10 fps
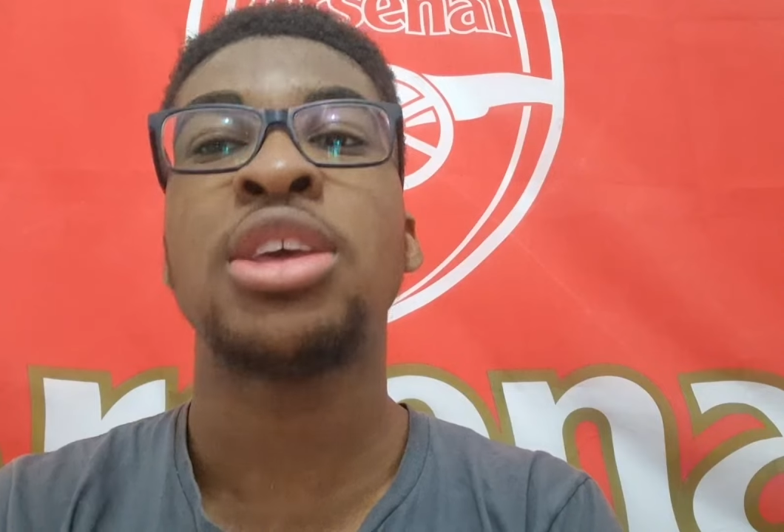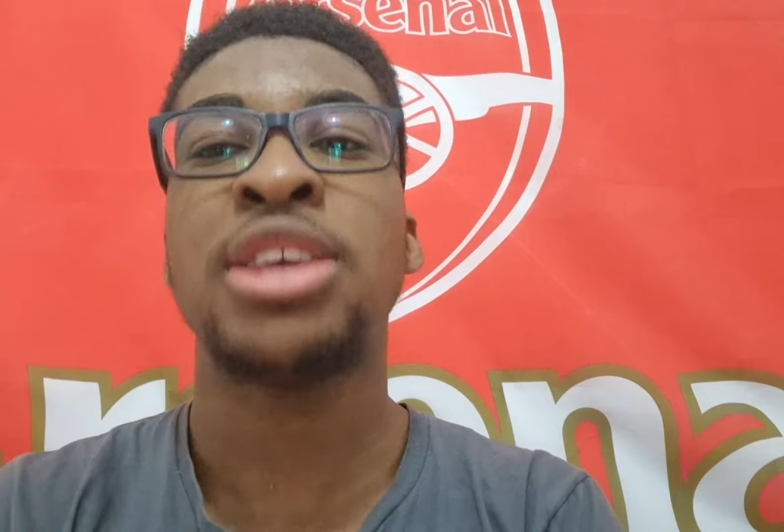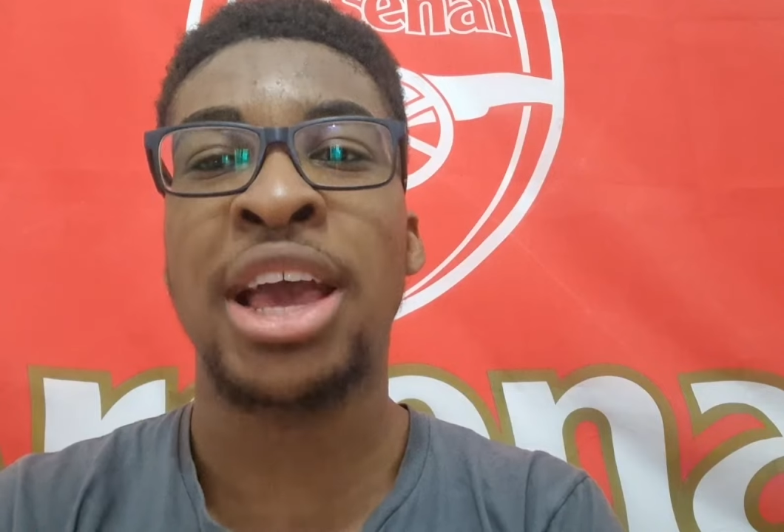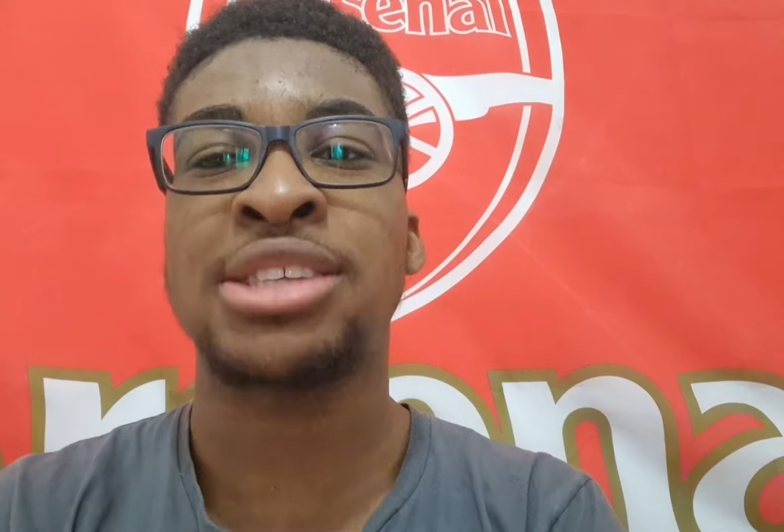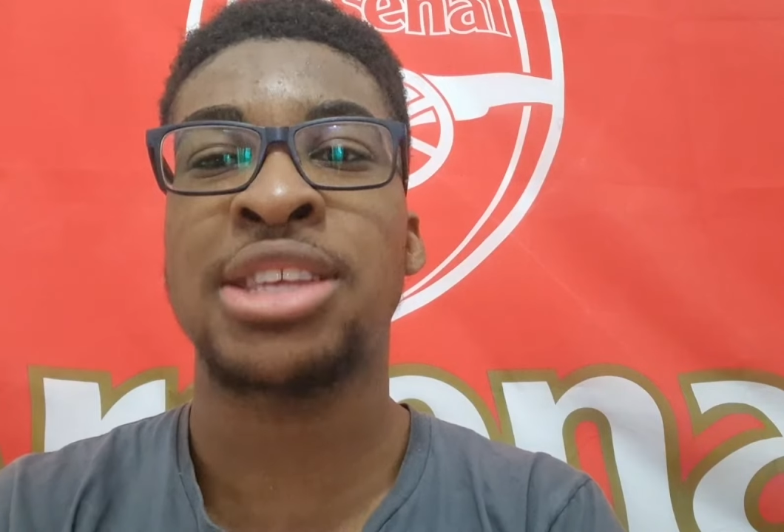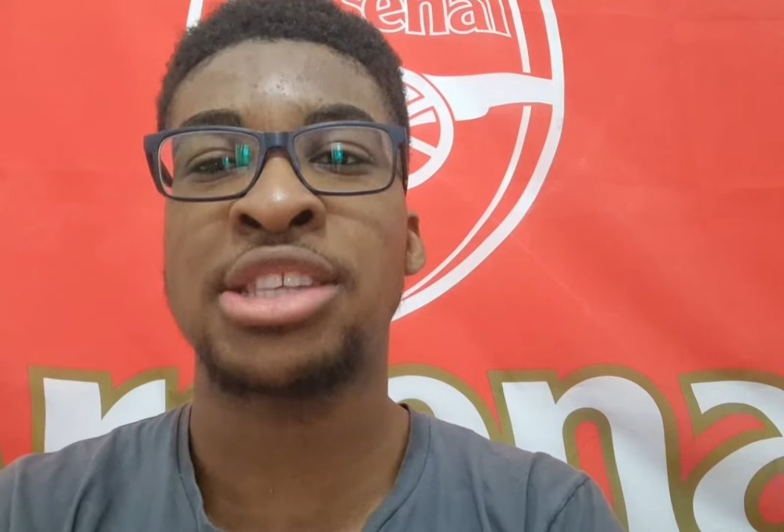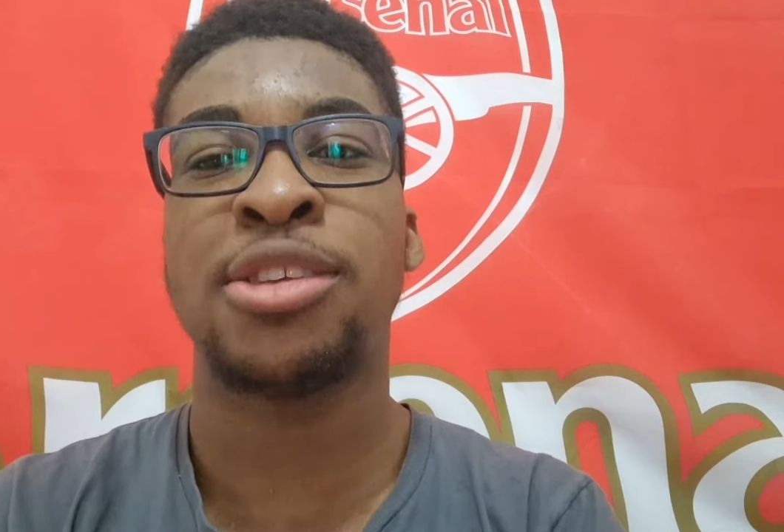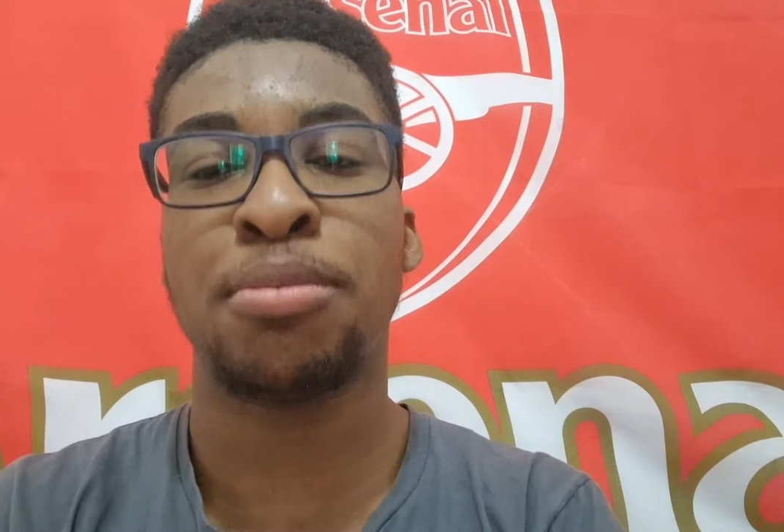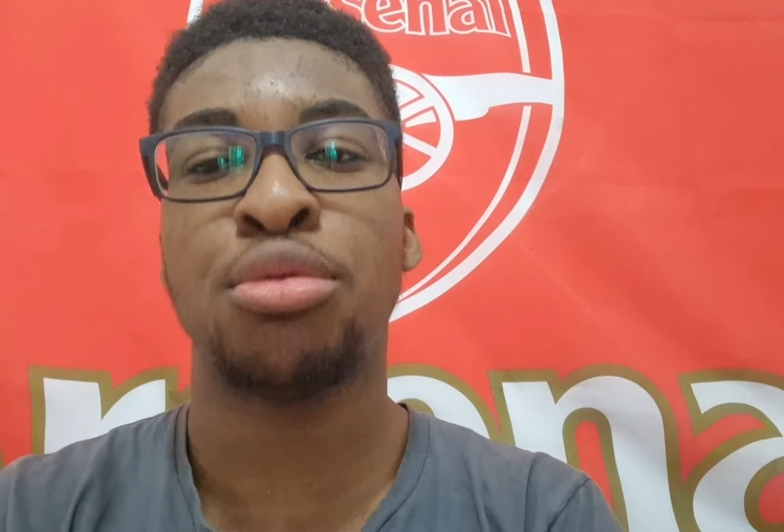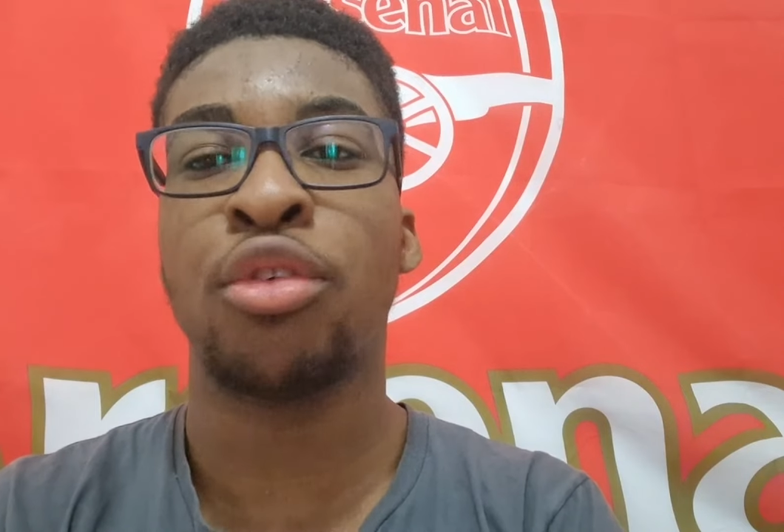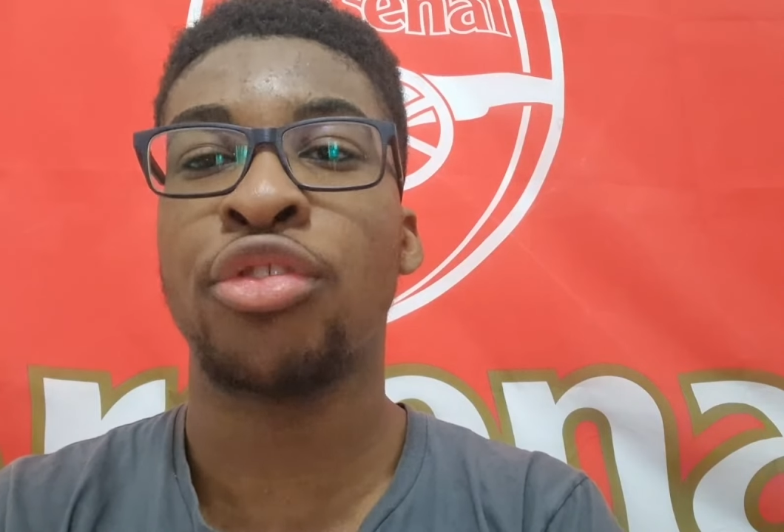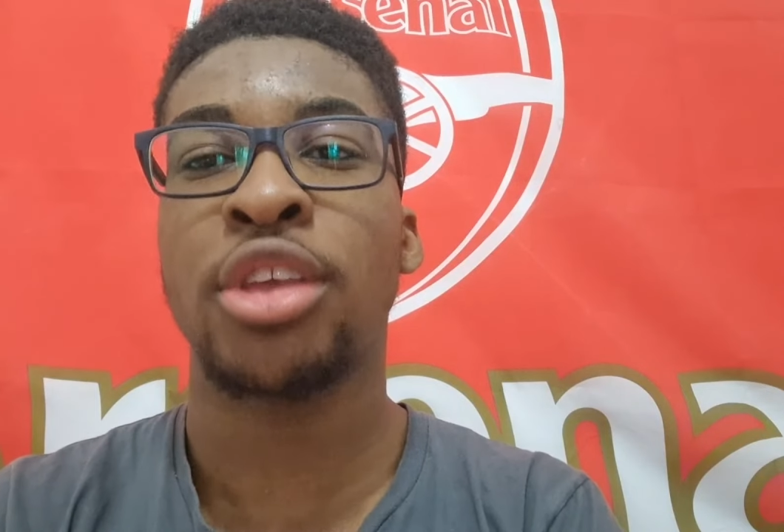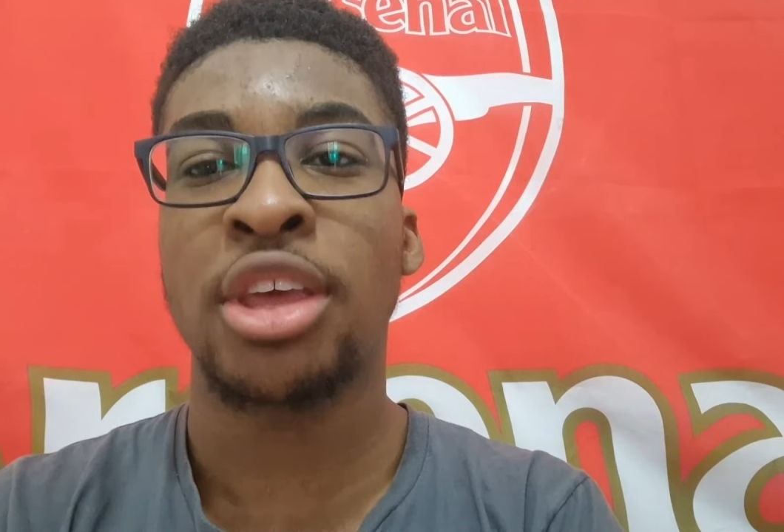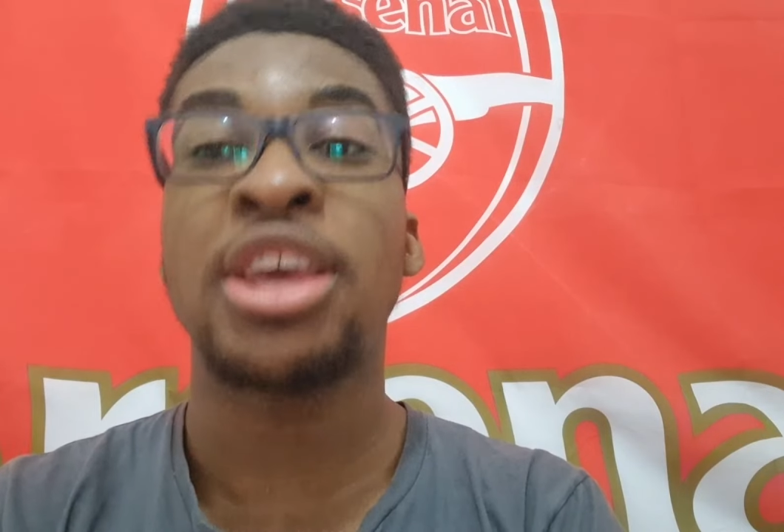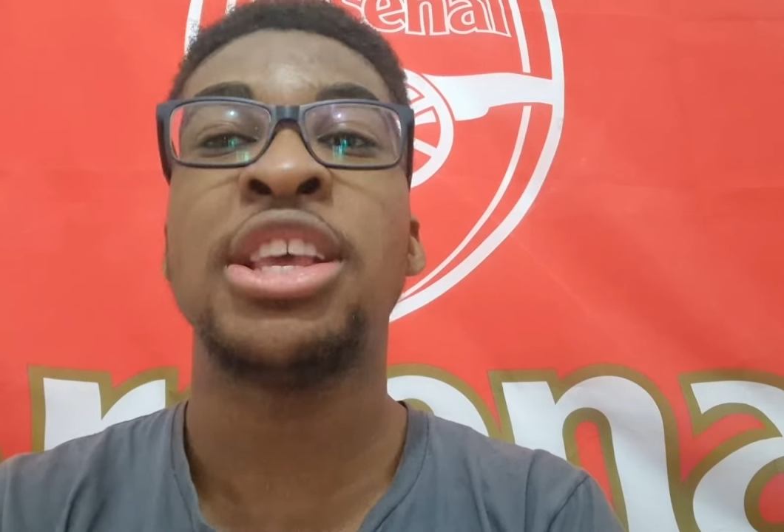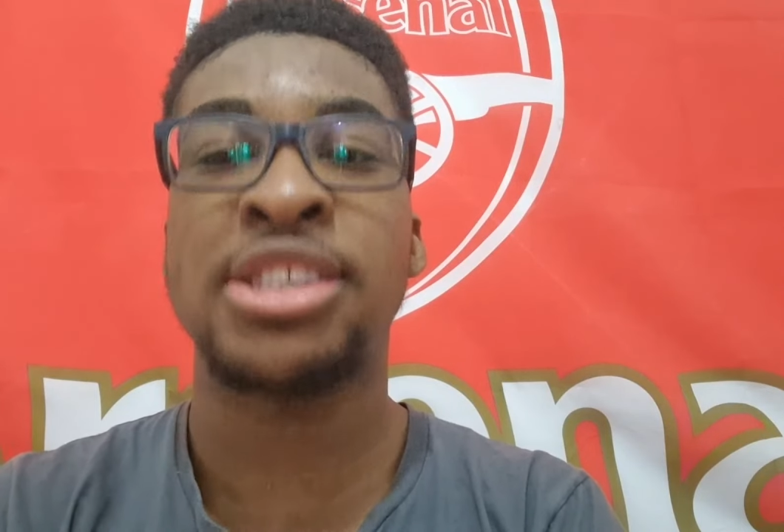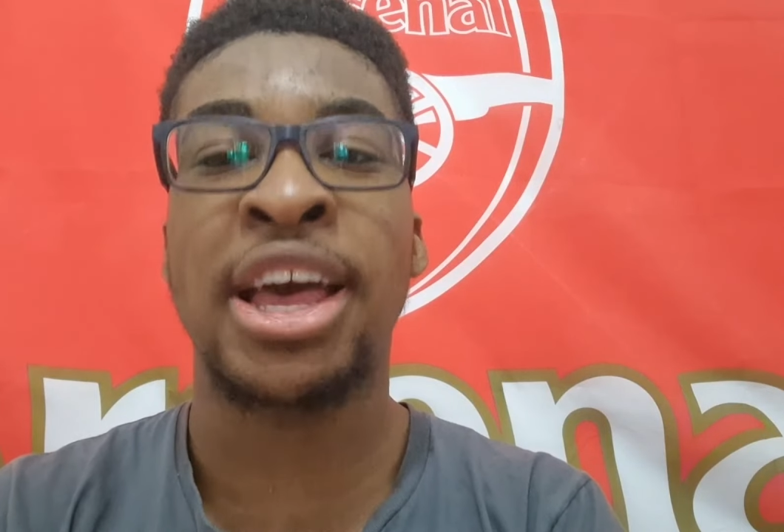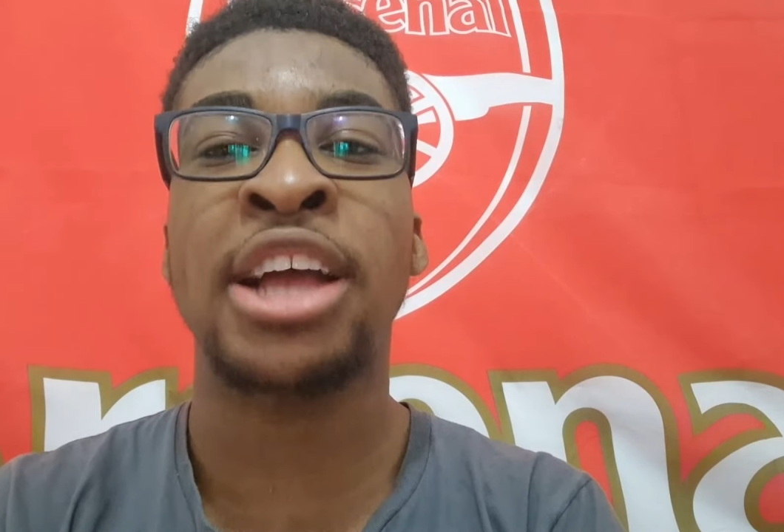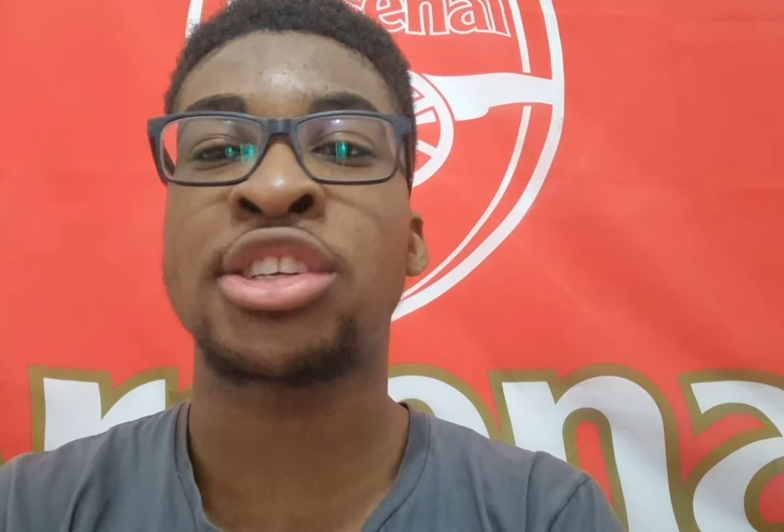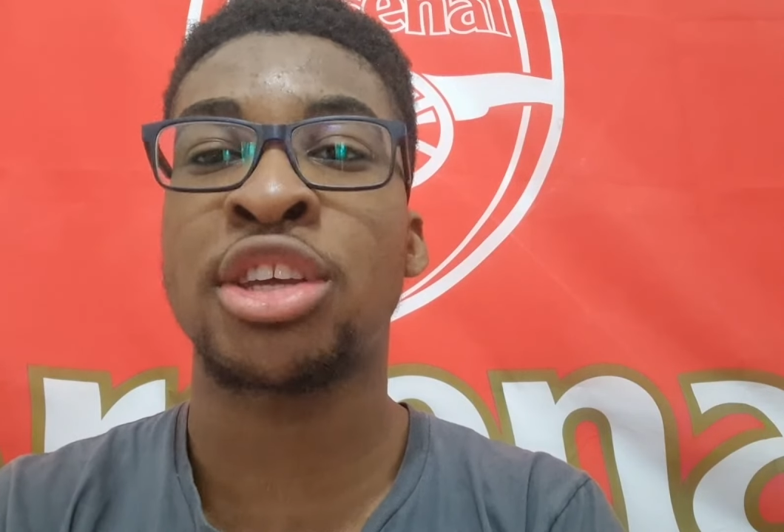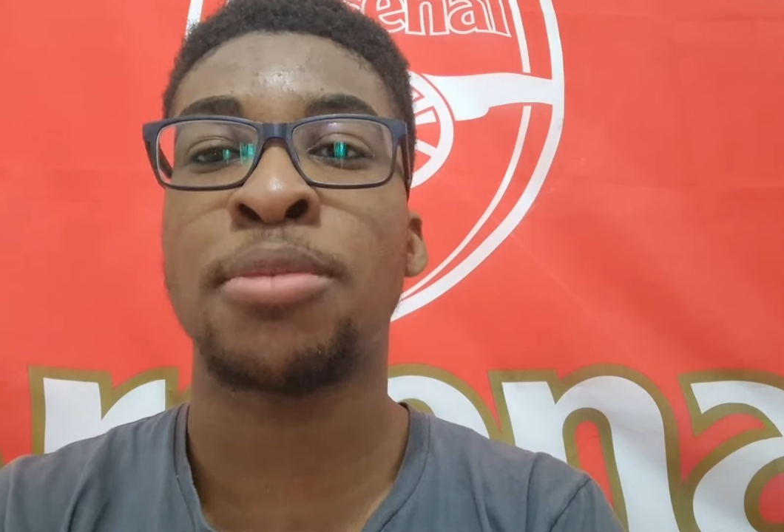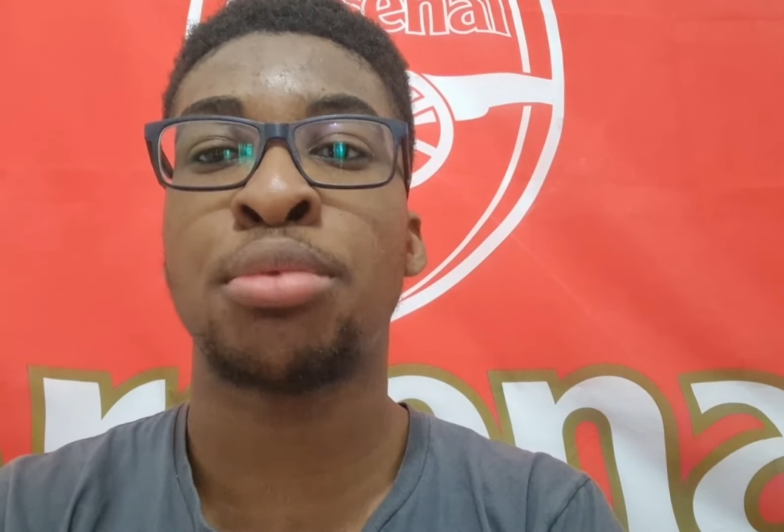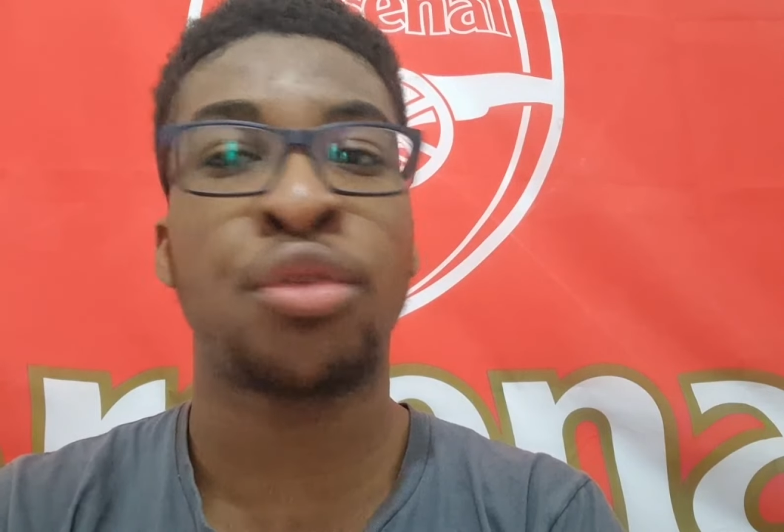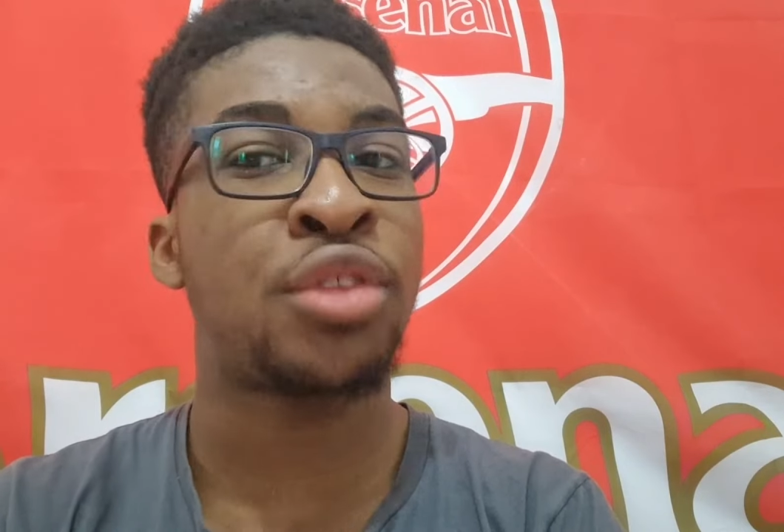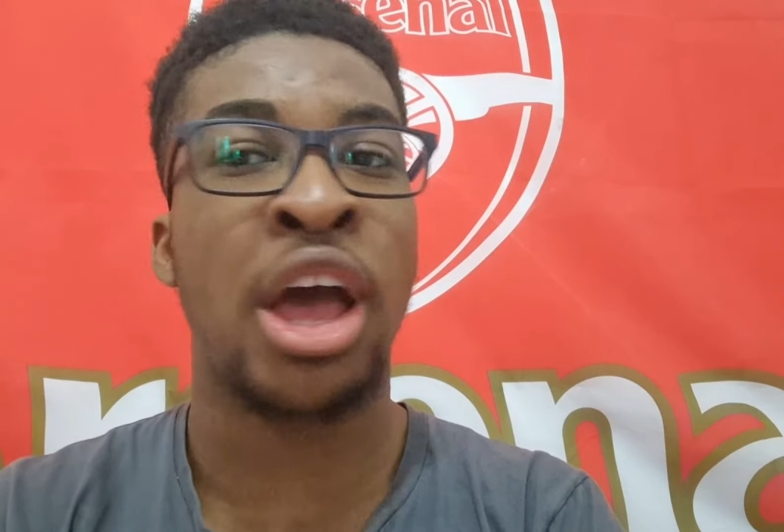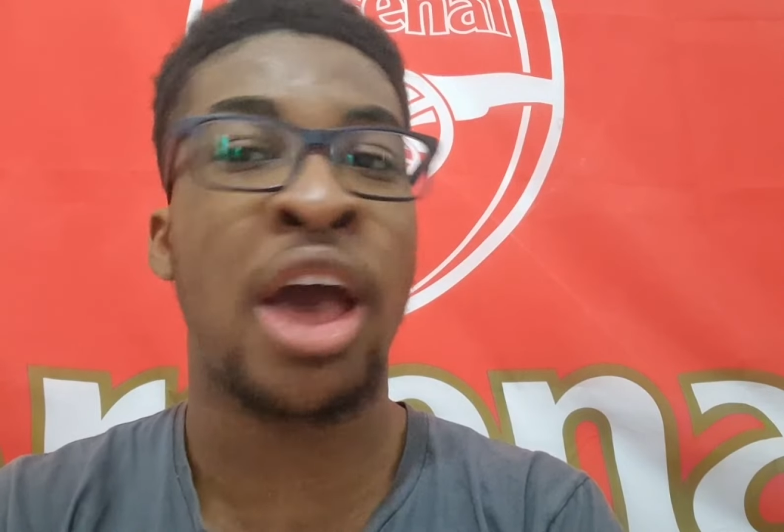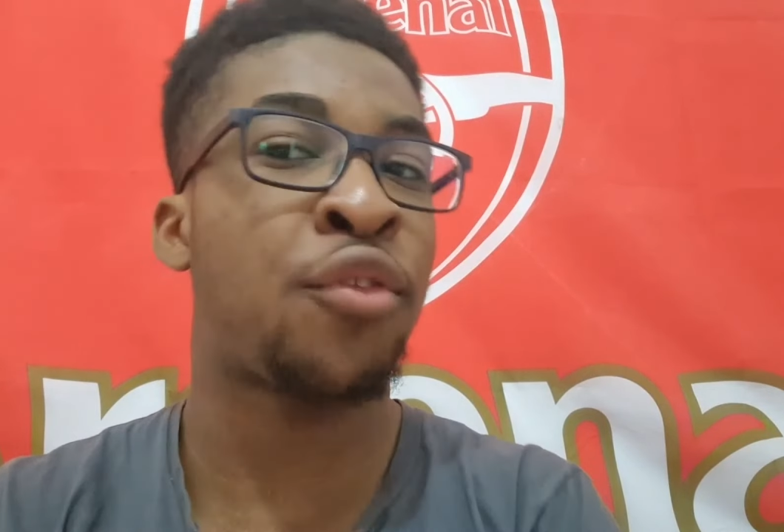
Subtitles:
Yes, he's improved. He's actually improved that.